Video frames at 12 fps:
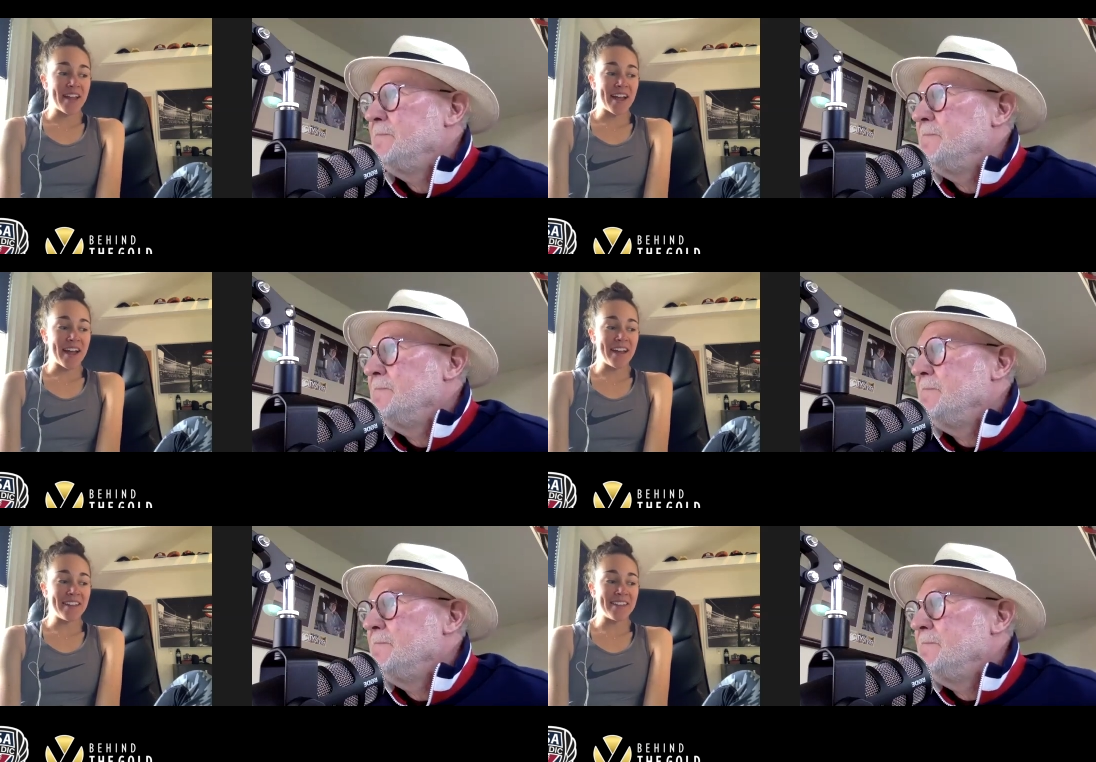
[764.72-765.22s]

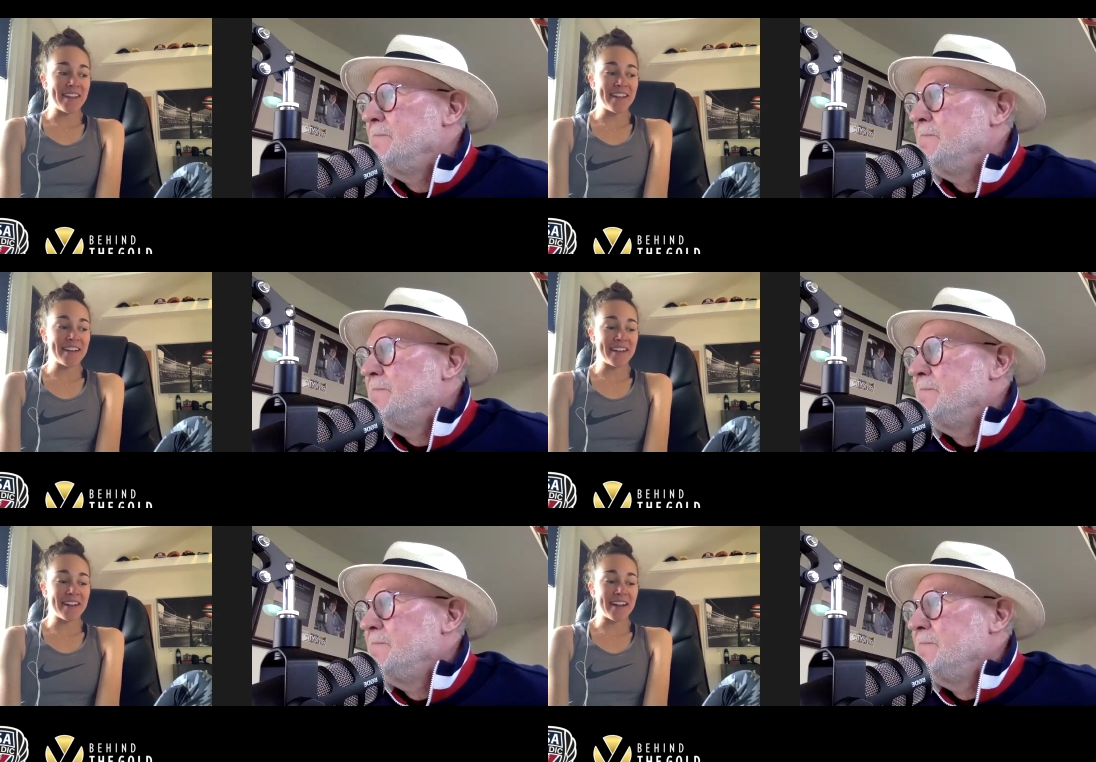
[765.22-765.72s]
Speaker 1: I
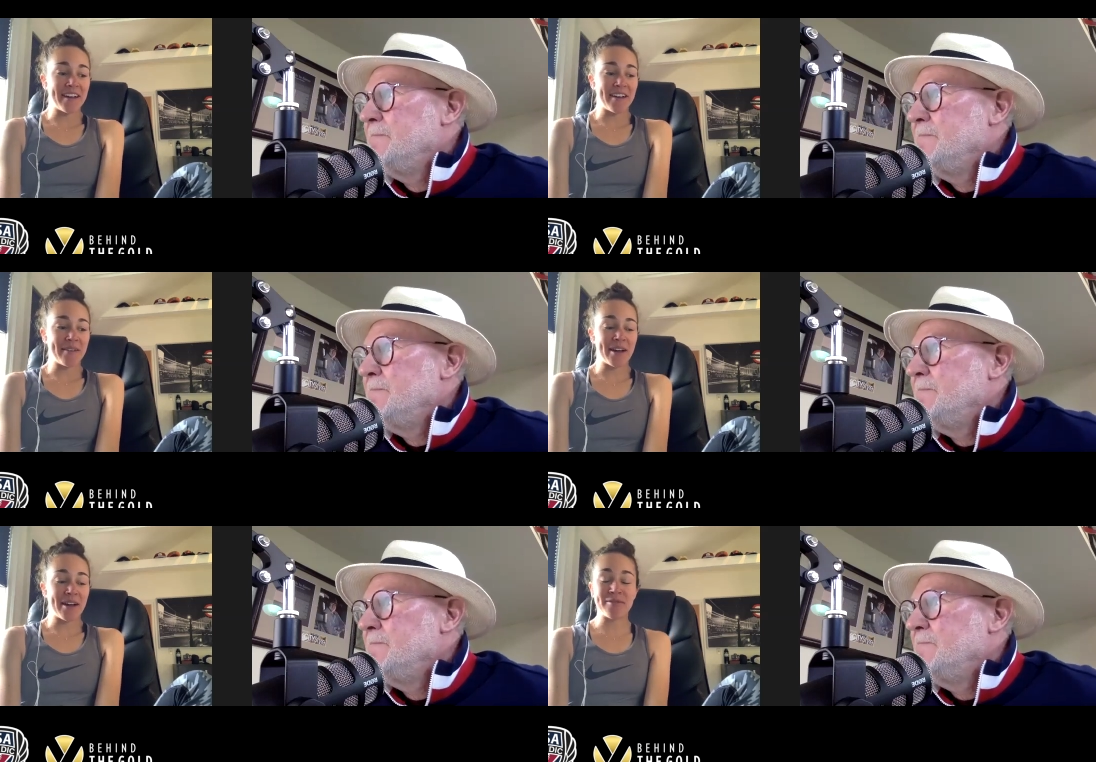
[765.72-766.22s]
think
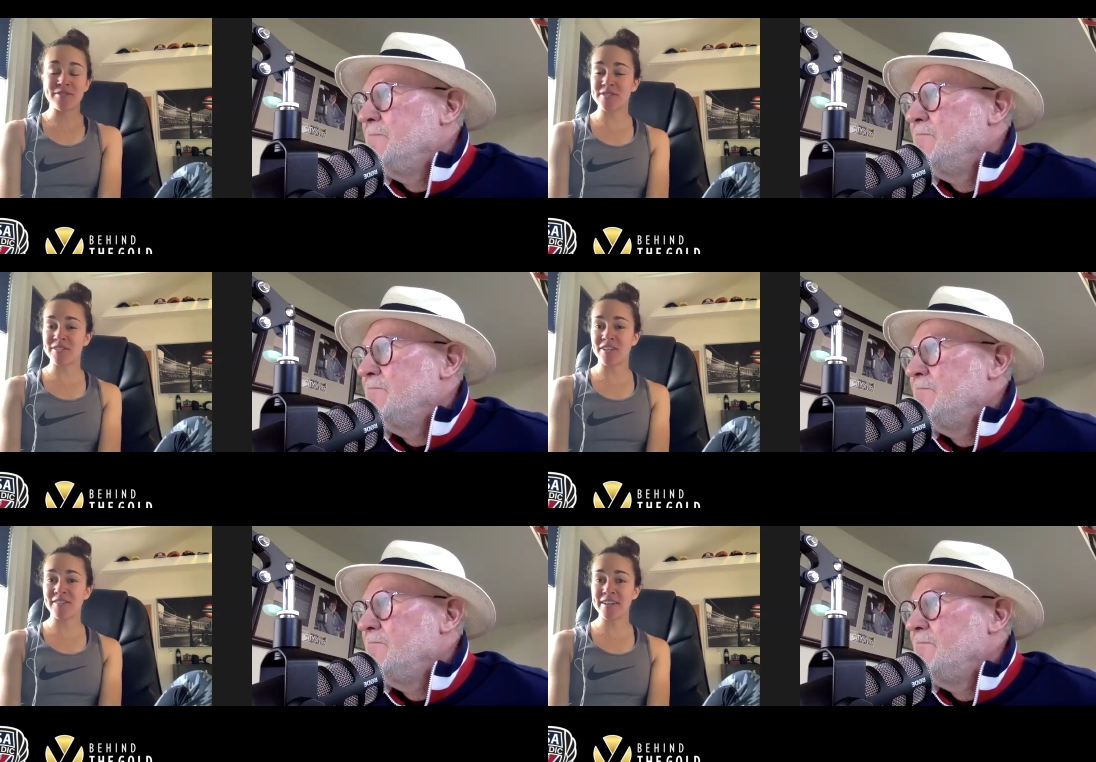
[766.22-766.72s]
um, I was
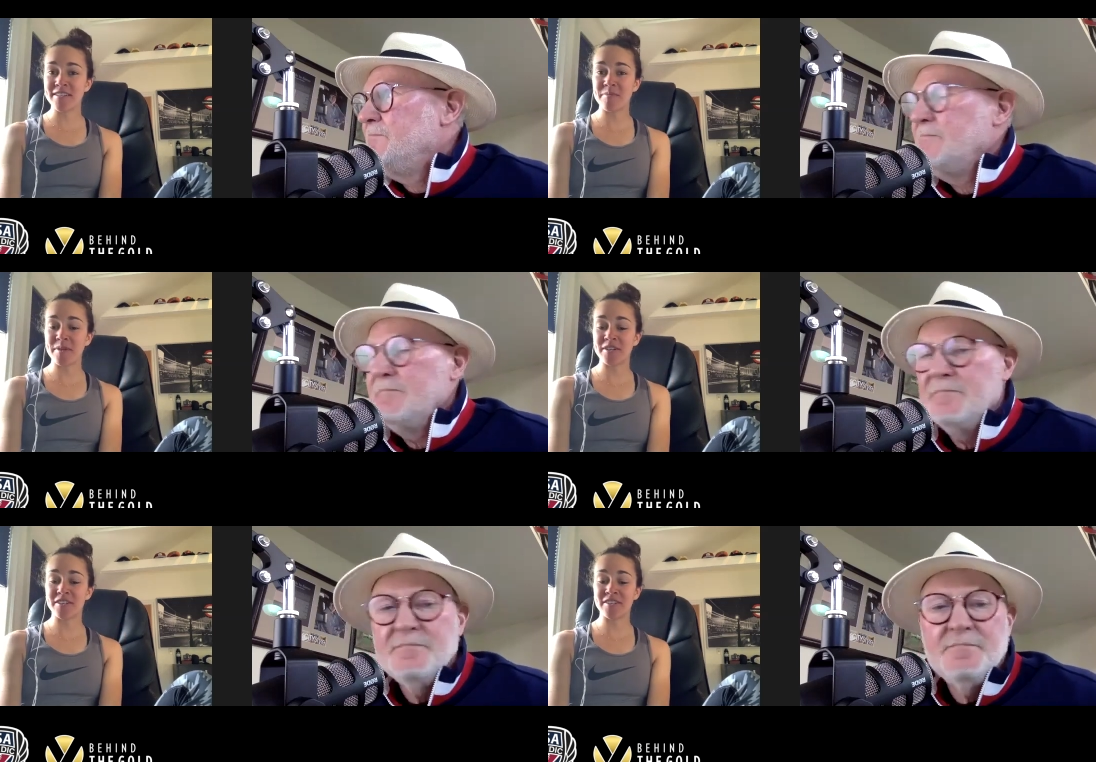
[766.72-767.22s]
nervous,
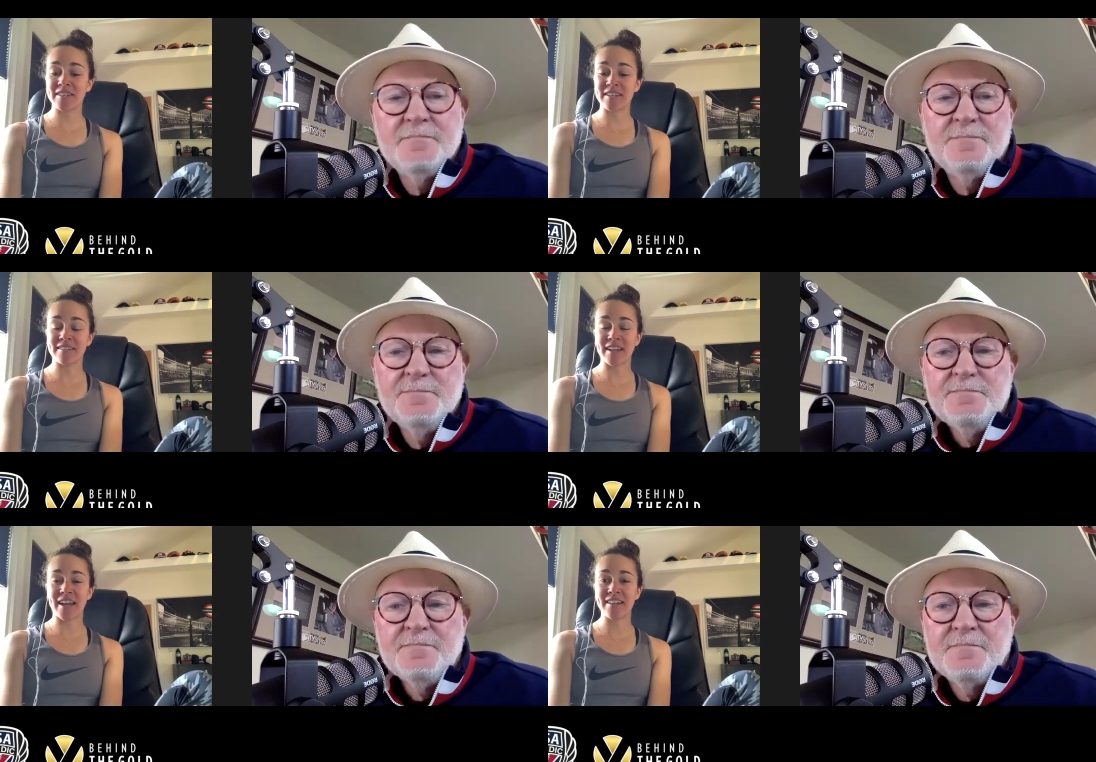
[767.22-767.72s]
but just
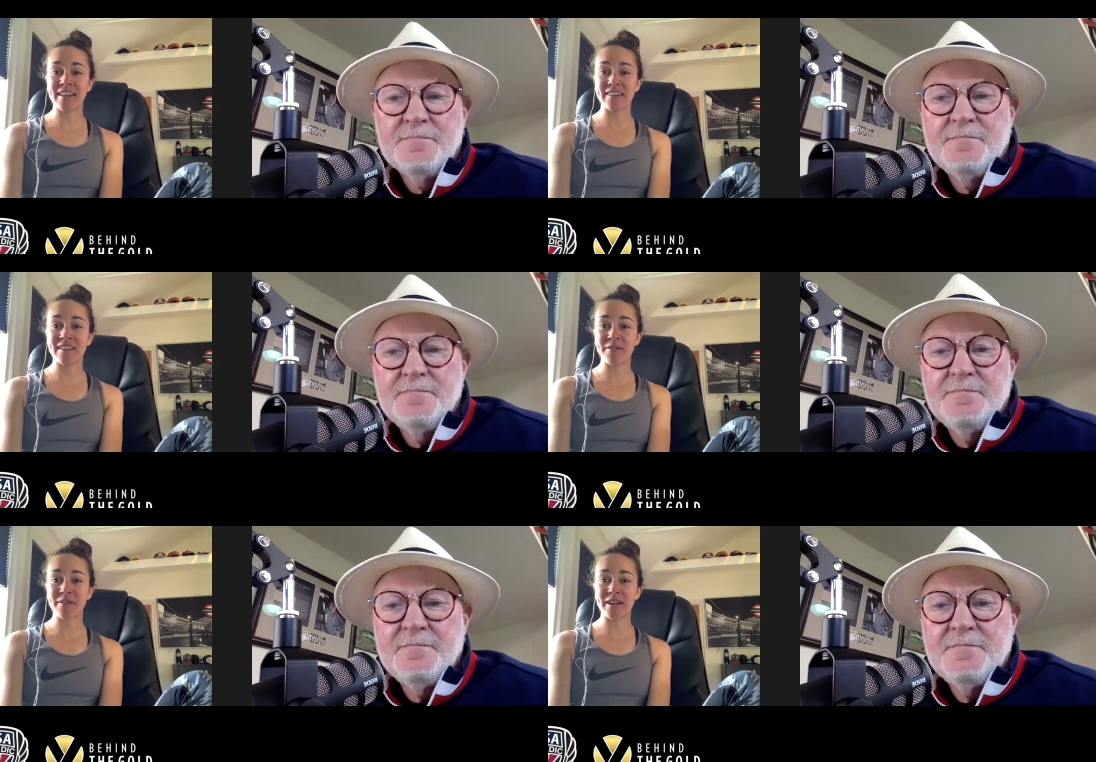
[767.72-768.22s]
excited
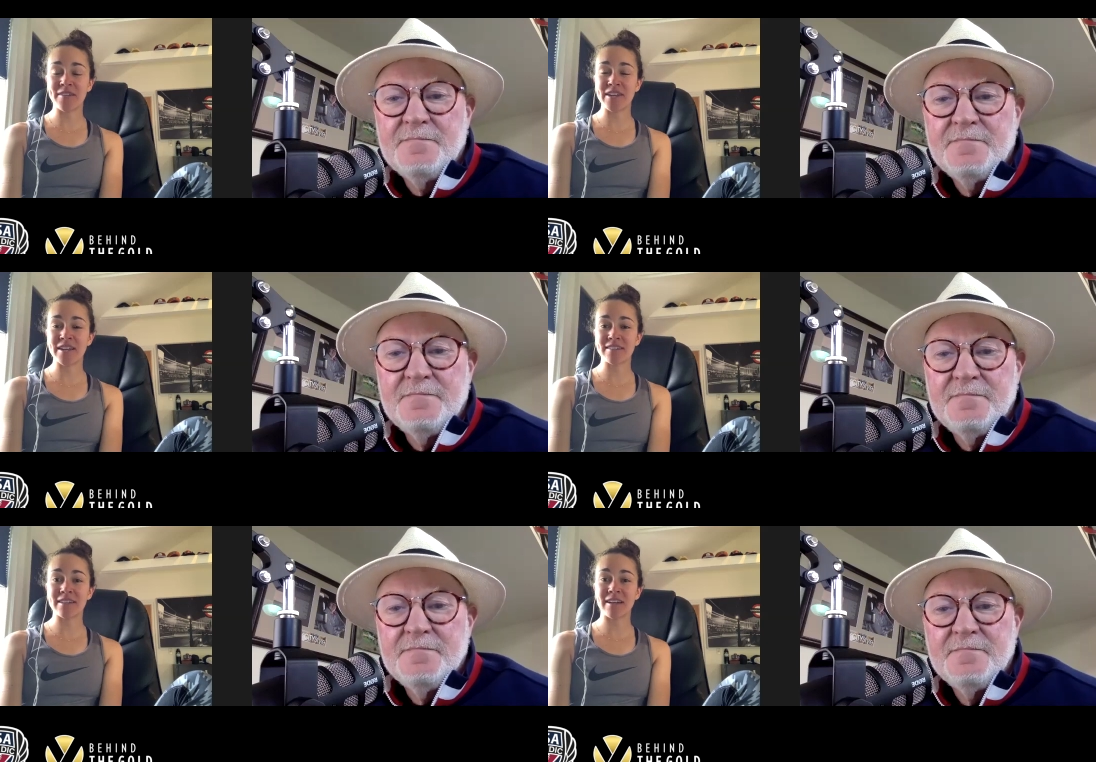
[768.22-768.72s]
that they were giving
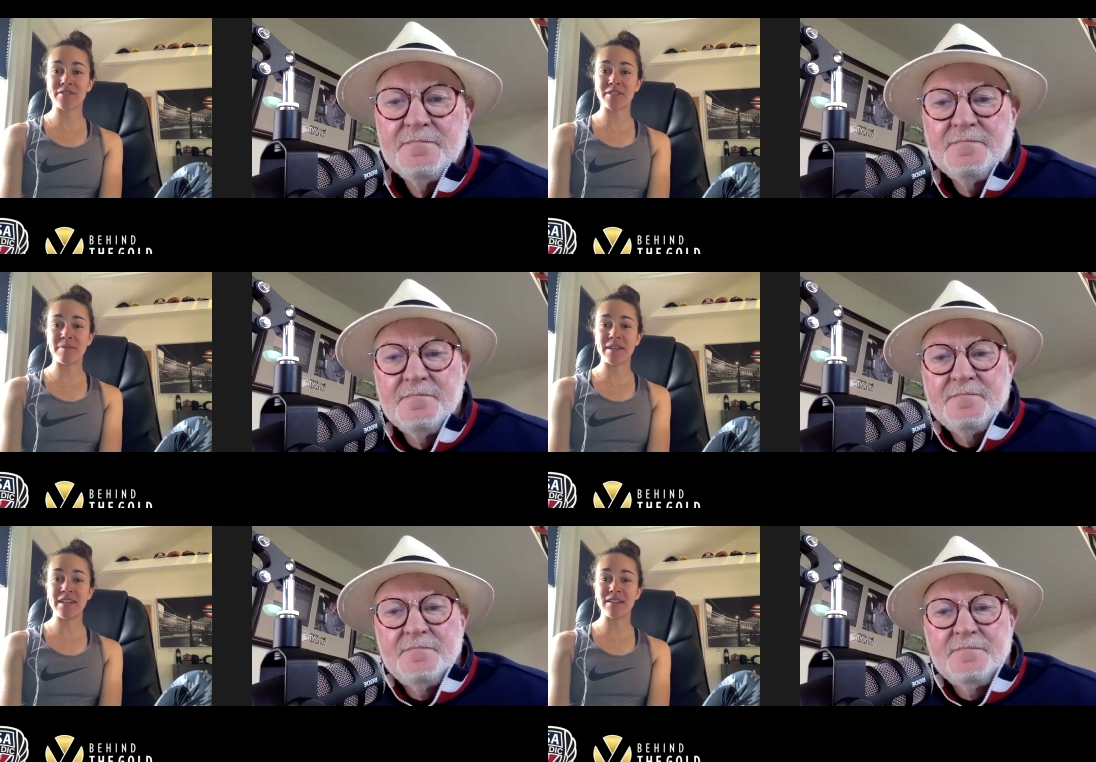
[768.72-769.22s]
us enough
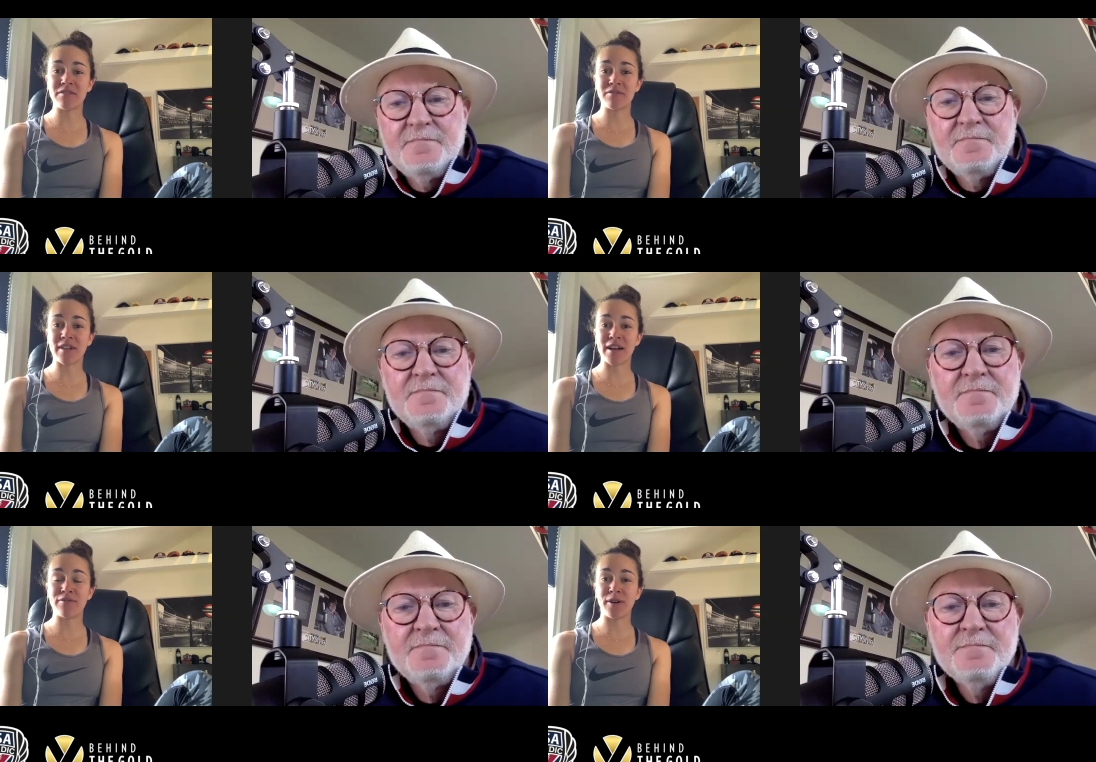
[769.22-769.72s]
speed to
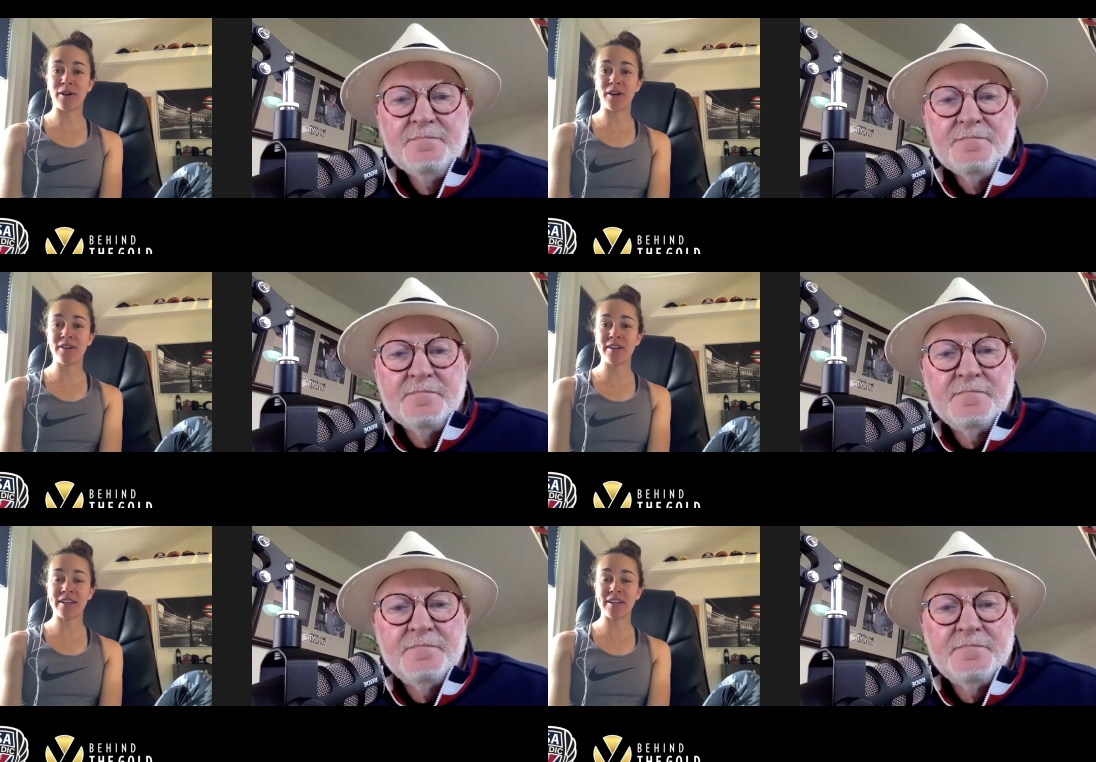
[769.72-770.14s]
fly far.